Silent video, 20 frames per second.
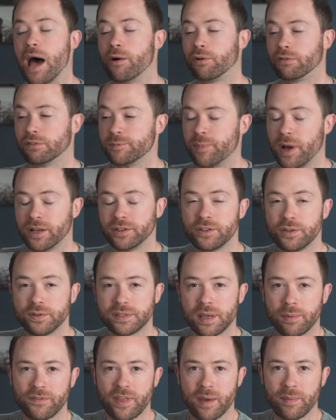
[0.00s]
I'll respond to
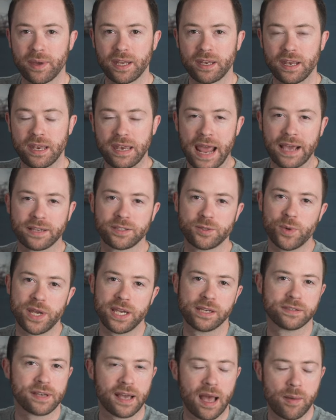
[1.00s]
some of them in next
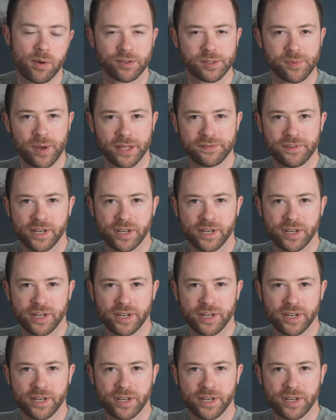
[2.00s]
week's comment response